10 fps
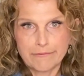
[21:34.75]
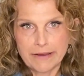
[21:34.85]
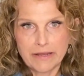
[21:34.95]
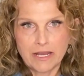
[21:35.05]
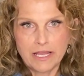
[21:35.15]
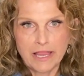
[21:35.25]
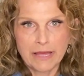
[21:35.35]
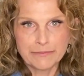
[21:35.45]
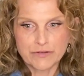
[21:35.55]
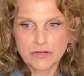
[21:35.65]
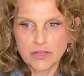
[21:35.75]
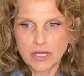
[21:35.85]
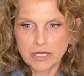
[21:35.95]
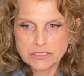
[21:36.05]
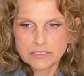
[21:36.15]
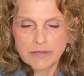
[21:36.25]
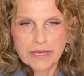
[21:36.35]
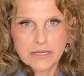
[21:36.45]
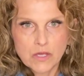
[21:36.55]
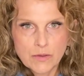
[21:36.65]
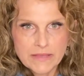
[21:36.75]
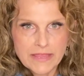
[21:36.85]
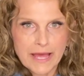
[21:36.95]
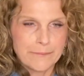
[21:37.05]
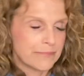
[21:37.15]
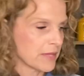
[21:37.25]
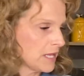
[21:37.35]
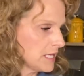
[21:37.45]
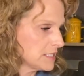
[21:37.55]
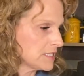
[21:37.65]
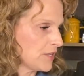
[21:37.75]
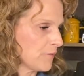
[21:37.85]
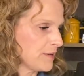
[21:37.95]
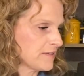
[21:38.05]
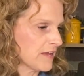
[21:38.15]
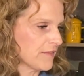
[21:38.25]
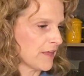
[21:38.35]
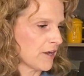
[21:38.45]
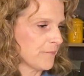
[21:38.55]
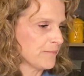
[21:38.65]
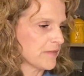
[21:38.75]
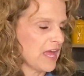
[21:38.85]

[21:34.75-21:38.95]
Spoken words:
I ran out of lobster claw, so I had to go get that. So I did a restock there.